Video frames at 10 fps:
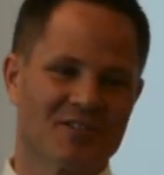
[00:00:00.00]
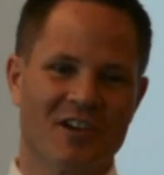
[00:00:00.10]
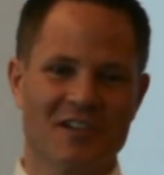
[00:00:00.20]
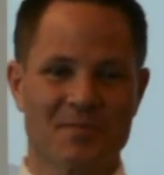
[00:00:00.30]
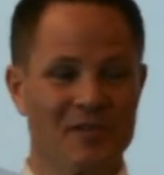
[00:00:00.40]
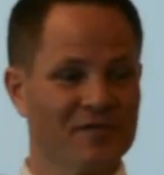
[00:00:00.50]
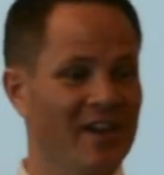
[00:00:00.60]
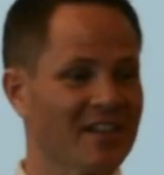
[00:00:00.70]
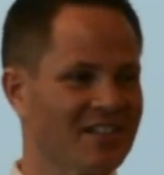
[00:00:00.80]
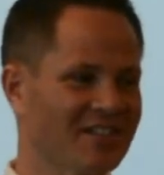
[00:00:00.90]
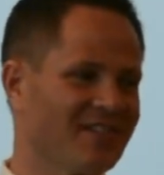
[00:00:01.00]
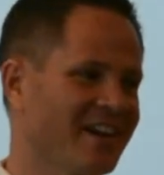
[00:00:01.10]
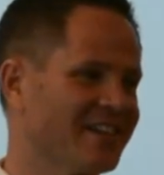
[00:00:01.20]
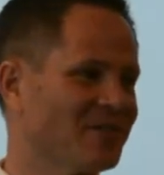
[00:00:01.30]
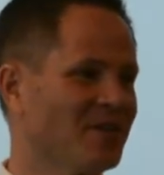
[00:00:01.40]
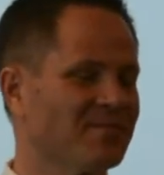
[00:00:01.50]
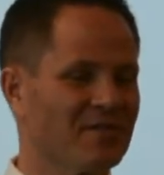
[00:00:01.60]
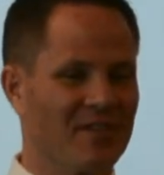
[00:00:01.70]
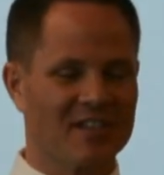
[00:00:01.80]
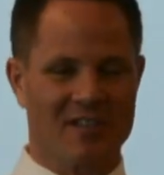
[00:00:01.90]
charts. Perfection, right? You want
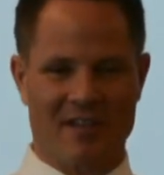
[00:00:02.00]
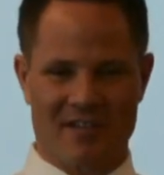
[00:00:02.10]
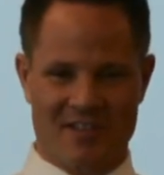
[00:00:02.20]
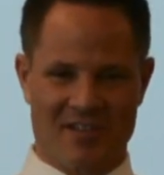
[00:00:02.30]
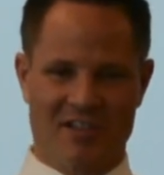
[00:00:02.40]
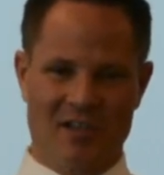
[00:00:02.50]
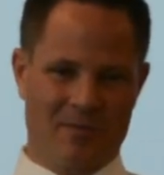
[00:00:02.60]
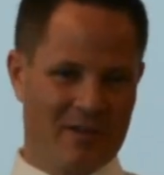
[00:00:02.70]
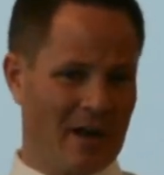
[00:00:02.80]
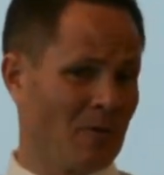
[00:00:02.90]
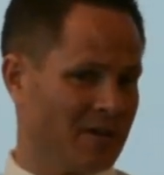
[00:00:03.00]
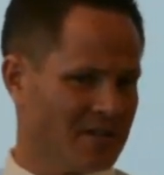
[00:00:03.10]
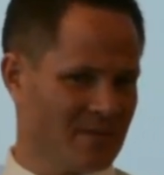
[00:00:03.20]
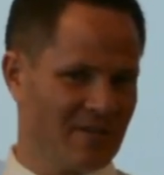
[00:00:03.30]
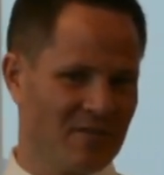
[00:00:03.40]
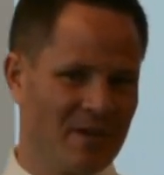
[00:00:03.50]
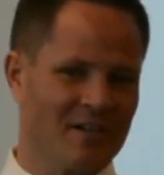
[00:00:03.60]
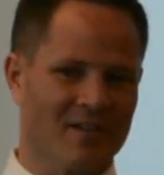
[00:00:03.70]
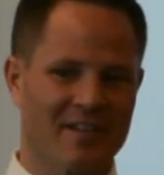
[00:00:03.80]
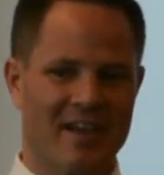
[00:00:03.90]
perfection. Like, this is good, but I want it to be even
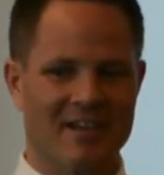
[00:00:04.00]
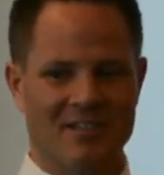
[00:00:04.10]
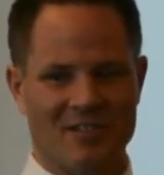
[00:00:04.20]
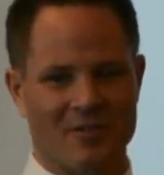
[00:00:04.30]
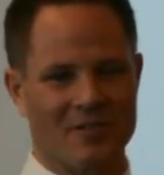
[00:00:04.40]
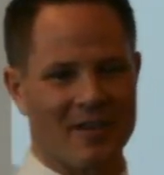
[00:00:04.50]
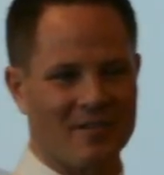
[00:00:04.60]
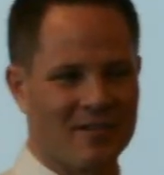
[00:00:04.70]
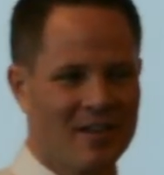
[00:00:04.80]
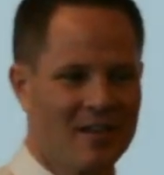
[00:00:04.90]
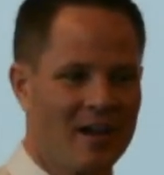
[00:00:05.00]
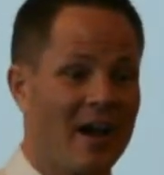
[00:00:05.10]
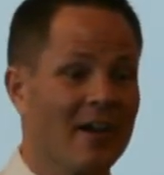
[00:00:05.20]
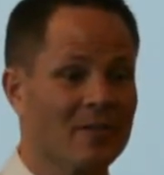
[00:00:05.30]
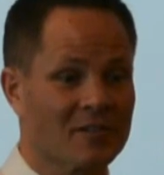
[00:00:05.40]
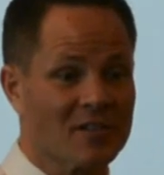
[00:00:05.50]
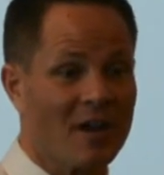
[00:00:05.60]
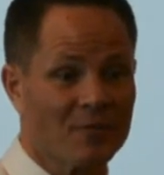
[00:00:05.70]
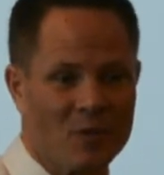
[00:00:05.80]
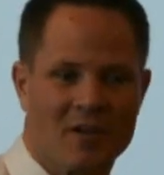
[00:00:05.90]
better, right? That can slow you down. I own a
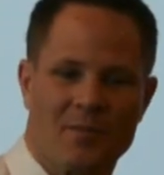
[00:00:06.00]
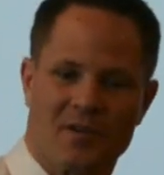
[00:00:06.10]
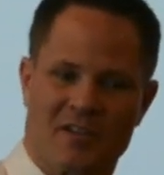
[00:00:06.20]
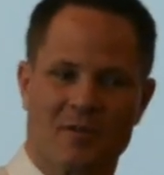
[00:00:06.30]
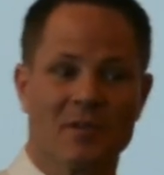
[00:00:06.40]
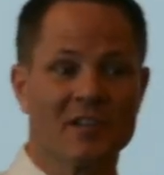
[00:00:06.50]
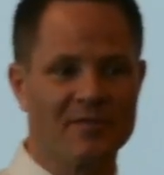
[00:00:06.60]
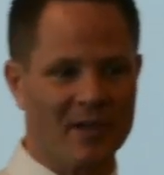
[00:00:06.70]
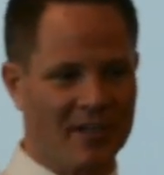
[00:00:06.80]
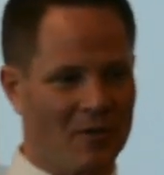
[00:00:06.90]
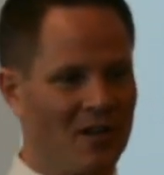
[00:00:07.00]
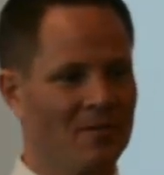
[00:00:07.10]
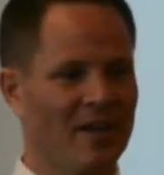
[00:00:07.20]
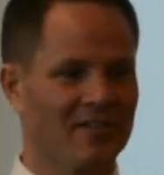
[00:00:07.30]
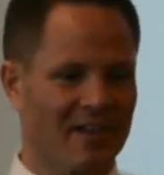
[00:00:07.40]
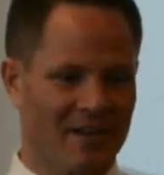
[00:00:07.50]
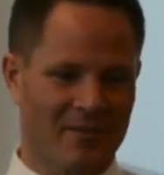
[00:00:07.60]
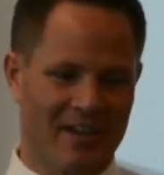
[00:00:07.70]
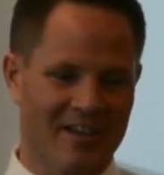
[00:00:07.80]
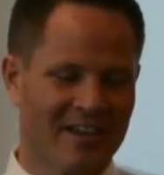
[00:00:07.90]
software company, so believe me, I know all about that. I'm
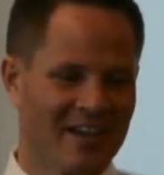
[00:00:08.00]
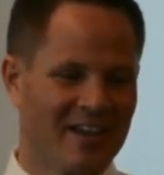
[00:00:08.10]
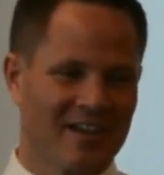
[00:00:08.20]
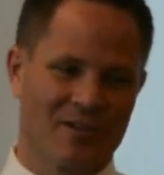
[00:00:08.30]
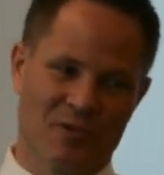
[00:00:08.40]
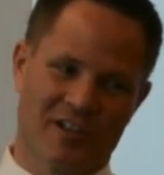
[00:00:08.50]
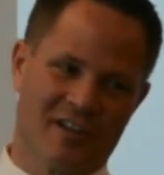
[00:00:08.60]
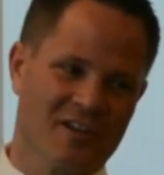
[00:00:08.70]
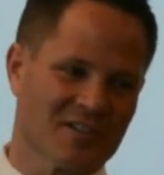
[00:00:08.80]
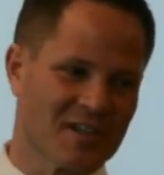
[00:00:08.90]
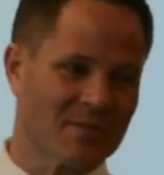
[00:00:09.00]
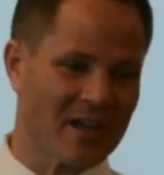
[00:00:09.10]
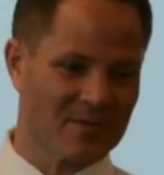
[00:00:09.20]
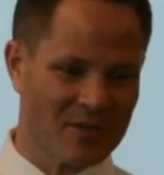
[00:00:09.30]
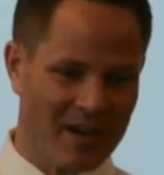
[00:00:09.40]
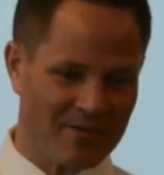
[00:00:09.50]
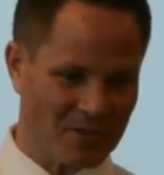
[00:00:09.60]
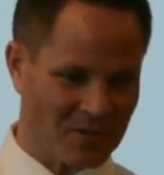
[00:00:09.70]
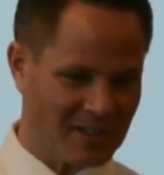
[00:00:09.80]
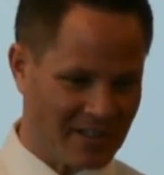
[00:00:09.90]
like, it really hurts. Sometimes you have to
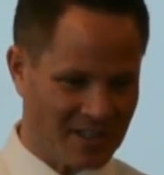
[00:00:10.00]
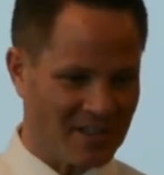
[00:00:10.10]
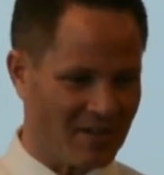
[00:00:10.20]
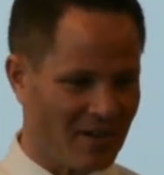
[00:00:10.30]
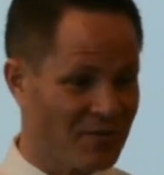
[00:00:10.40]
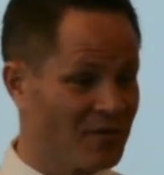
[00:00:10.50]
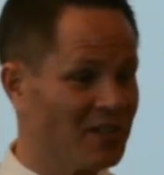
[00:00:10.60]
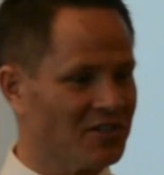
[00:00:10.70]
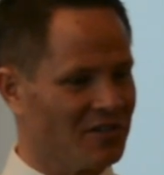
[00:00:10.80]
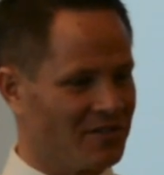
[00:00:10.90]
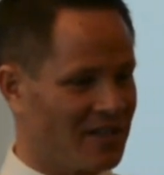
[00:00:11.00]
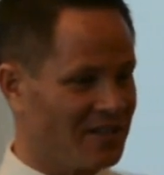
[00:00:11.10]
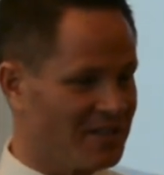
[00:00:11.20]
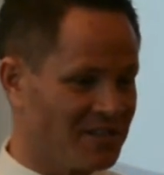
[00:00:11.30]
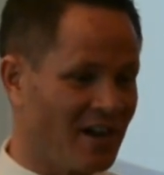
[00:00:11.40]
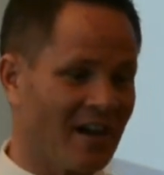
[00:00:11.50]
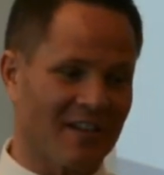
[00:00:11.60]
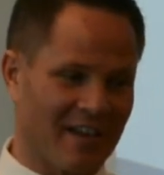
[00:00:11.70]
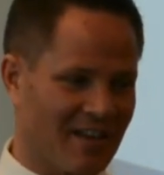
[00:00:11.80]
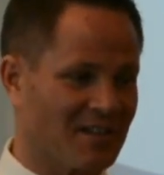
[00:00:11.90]
release a, a, feature that is not
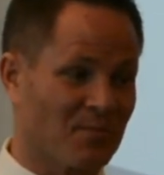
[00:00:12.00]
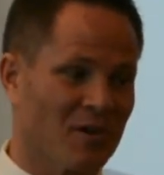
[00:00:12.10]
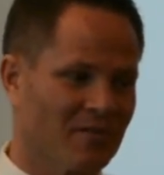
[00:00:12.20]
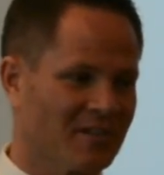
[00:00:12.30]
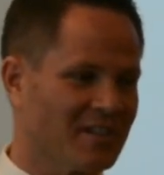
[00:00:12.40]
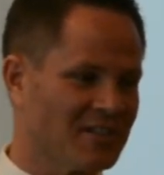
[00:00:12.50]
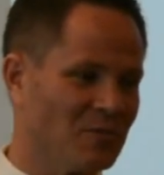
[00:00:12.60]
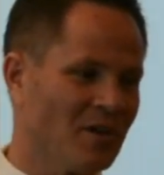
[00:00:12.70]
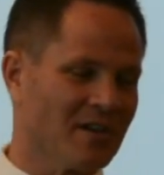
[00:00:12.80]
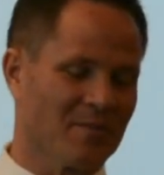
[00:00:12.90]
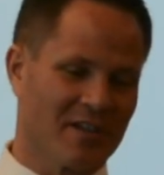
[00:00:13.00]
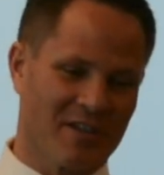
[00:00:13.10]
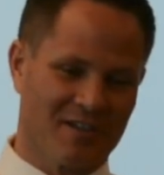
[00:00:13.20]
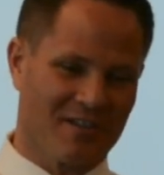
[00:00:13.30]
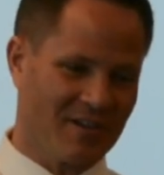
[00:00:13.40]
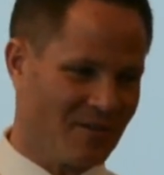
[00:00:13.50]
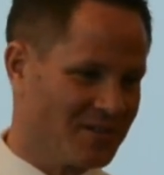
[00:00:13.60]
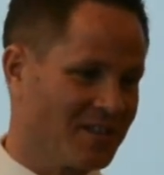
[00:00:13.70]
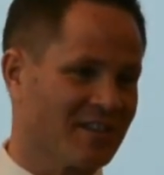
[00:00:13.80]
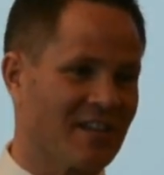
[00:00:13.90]
like as perfect as you want it, but you, you know
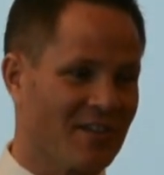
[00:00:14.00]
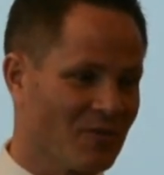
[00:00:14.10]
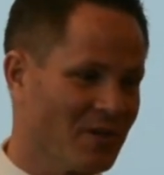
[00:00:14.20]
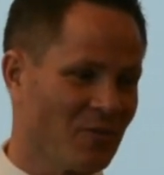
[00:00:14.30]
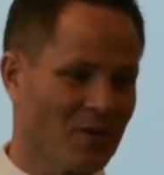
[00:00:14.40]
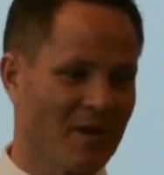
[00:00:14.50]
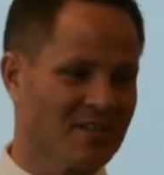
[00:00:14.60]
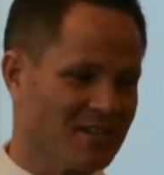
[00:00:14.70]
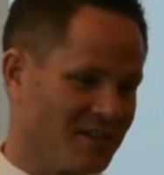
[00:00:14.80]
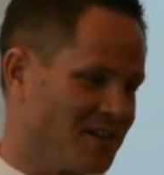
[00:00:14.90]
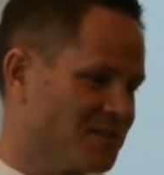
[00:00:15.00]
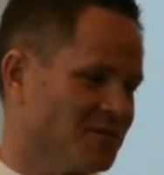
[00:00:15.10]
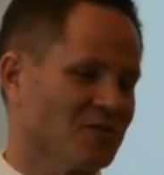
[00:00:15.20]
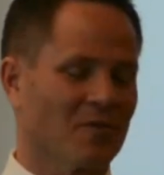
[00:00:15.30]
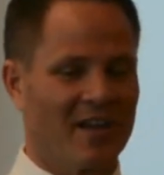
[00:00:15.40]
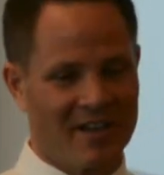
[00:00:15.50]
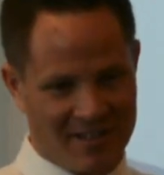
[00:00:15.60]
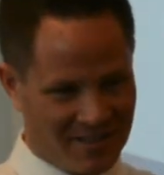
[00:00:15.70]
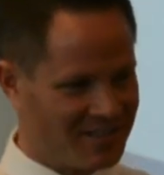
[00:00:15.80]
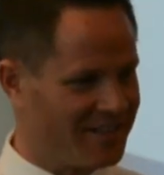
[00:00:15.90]
it's going to take three more months, and customers are waiting, and it's